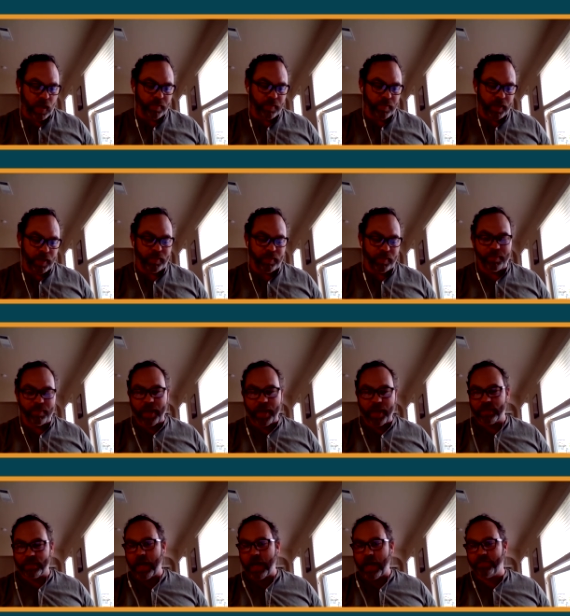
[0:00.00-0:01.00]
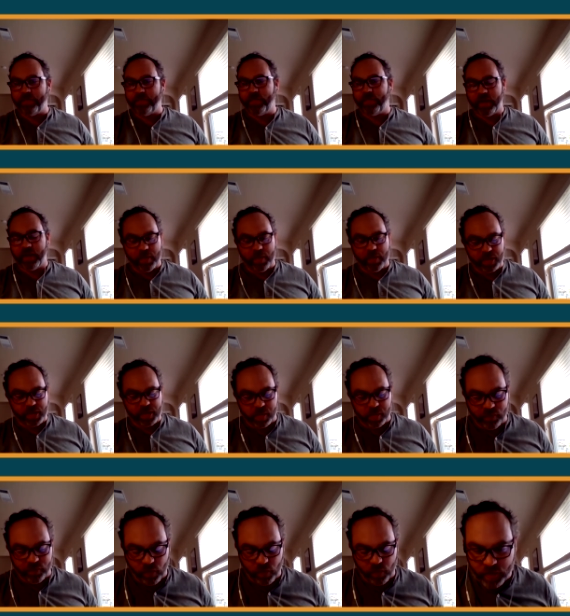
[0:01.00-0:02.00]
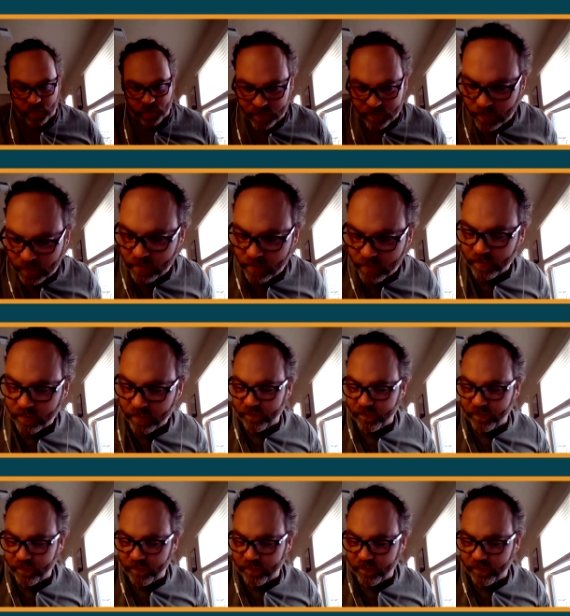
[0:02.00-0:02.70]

Um, it, it, made life very miserable for us